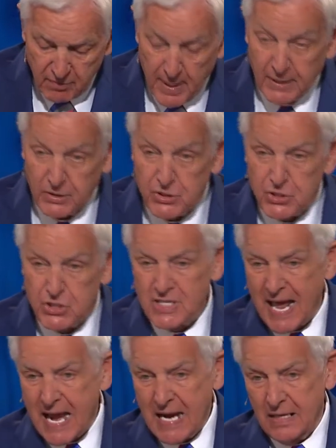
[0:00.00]
been
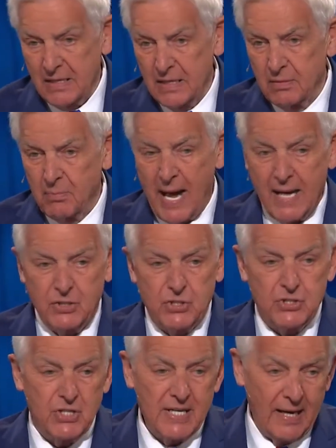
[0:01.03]
stained by
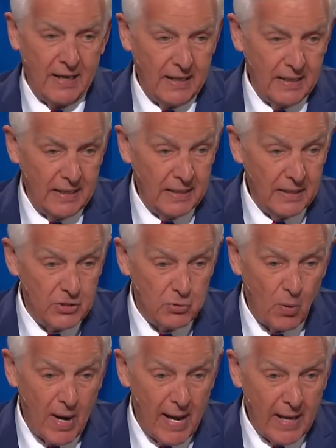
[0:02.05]
sin in this
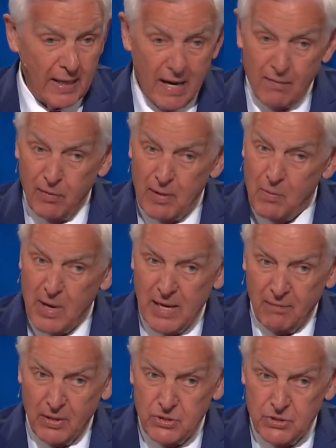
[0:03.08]
way, every one
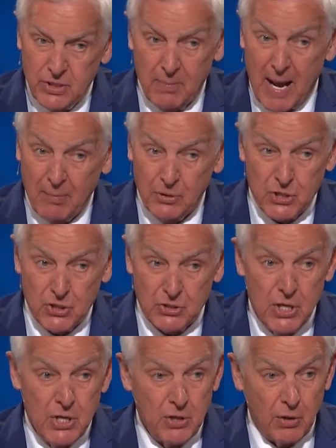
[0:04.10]
of us, the Bible says,
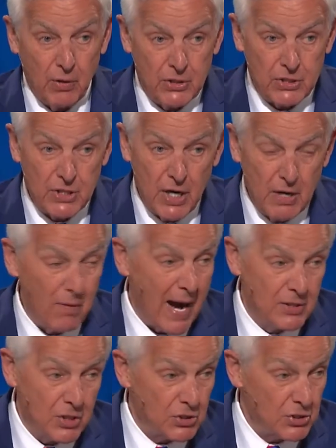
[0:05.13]
there is none
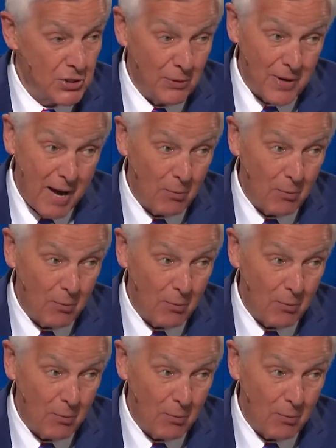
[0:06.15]
righteous, no, not